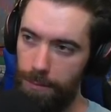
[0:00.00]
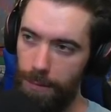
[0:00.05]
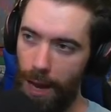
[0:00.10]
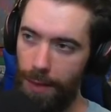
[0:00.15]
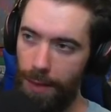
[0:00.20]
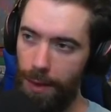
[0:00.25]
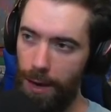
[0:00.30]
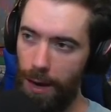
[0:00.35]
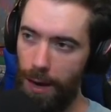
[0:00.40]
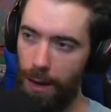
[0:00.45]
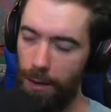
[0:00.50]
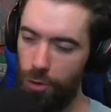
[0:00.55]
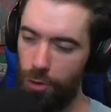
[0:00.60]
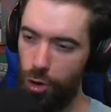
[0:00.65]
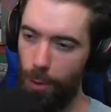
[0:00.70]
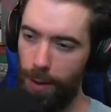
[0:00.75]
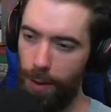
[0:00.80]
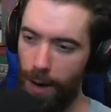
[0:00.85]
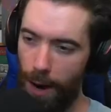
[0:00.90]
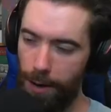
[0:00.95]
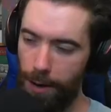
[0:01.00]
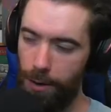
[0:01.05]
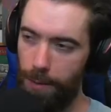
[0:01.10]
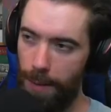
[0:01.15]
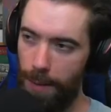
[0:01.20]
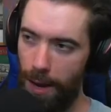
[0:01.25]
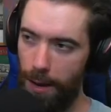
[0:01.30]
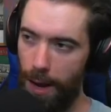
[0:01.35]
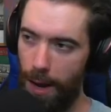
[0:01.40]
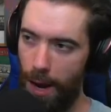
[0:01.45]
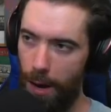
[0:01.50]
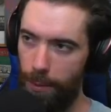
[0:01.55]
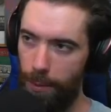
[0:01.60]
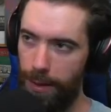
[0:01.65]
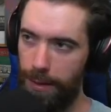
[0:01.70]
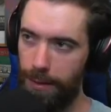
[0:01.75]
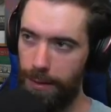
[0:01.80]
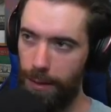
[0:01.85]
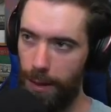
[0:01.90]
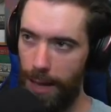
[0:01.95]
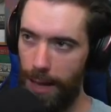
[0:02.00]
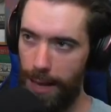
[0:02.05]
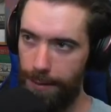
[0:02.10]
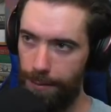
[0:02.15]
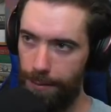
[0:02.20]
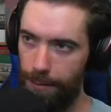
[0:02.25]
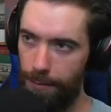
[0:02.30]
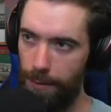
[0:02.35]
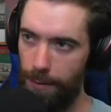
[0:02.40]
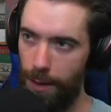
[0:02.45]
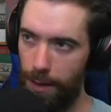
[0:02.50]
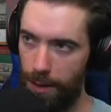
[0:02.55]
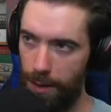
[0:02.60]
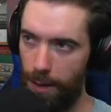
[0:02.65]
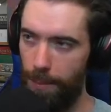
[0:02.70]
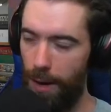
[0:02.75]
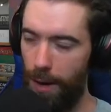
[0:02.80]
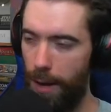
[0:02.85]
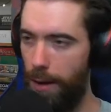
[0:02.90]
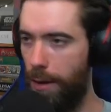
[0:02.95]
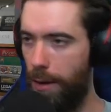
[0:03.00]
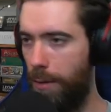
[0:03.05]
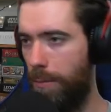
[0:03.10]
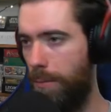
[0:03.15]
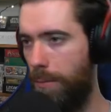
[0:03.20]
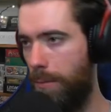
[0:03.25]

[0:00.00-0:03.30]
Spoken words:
I think showing Iron Man now is less intimidating.